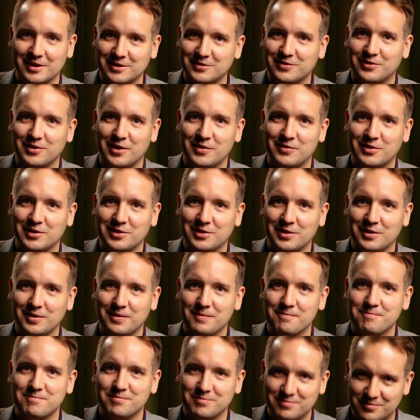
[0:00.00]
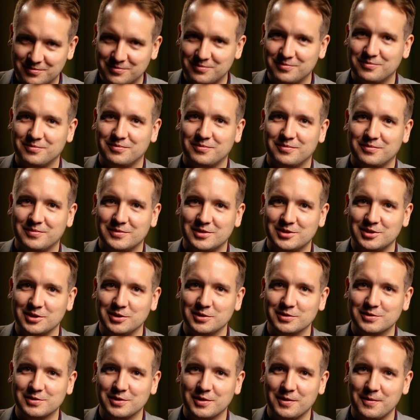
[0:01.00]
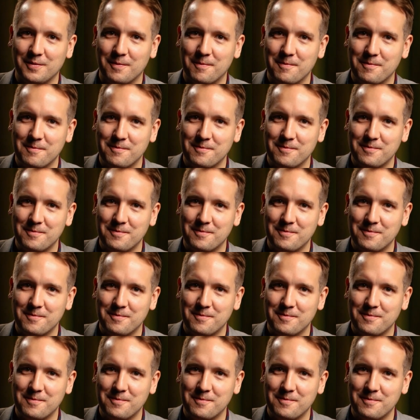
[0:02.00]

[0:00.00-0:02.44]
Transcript: Thanks for everything. See you soon.